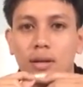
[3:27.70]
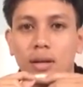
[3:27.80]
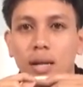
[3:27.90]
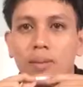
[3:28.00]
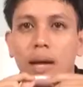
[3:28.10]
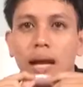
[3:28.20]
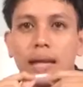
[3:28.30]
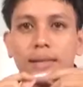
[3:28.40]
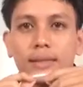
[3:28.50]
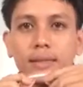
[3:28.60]
Number
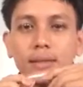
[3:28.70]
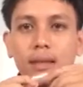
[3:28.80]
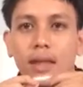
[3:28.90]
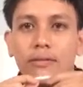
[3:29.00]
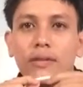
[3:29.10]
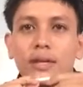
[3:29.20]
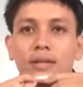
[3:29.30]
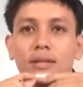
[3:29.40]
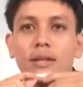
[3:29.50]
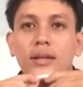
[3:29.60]
8.
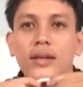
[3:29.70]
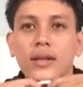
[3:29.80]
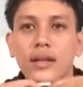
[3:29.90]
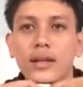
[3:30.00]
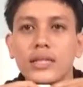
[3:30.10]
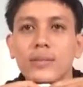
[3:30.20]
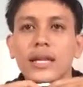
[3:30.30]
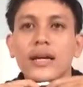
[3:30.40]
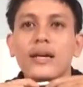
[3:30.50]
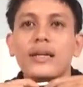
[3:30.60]
First, the
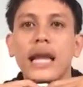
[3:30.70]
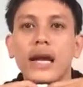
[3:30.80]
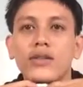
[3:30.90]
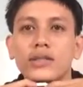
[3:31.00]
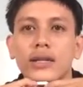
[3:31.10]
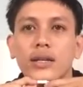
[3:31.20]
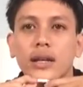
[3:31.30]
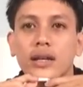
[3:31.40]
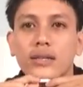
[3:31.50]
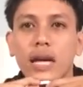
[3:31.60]
speaker announced
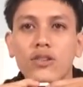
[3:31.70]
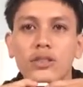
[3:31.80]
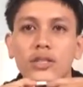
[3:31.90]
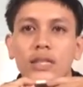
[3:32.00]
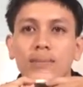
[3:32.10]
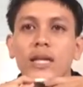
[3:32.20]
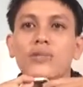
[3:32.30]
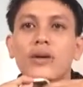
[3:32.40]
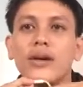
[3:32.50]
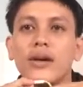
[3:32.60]
thousands of
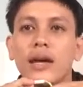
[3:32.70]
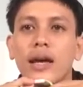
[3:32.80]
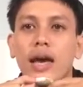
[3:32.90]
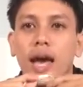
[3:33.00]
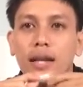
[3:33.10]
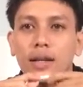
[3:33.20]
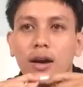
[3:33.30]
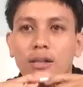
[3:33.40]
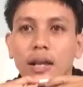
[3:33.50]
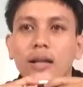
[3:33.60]
people had
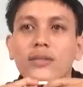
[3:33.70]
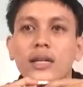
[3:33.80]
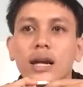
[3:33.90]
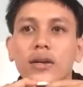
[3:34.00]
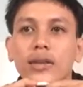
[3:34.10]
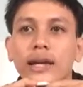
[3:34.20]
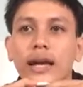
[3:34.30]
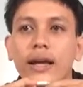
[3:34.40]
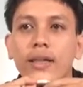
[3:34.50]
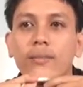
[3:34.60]
gone downtown
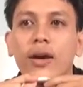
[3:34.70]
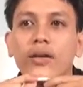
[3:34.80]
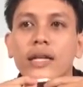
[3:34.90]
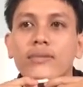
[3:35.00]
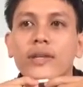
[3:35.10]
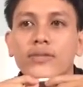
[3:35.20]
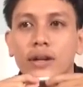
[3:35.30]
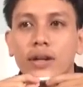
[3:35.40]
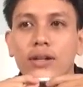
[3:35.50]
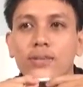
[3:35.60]
the morning
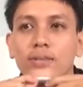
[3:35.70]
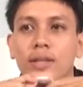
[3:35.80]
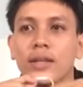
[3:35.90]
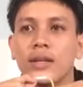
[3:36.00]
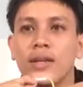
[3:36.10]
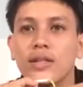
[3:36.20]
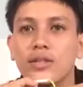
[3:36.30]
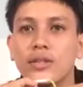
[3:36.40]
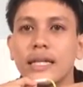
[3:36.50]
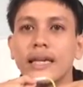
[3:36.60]
before
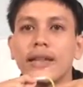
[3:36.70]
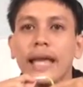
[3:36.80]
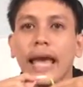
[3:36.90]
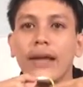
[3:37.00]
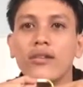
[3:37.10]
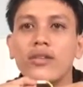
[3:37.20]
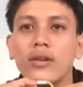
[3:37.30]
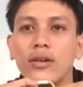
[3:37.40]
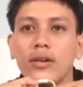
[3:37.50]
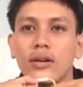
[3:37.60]
to see the
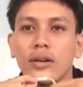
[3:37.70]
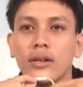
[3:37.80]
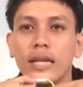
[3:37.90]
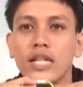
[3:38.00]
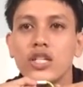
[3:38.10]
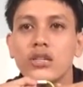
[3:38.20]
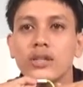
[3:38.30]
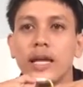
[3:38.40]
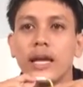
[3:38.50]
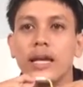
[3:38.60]
annual National
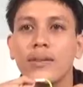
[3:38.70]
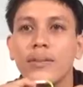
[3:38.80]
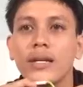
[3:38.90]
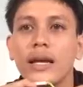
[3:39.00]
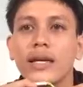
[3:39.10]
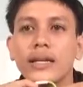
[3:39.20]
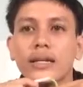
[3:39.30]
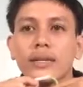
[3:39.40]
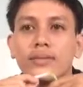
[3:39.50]
Day parade,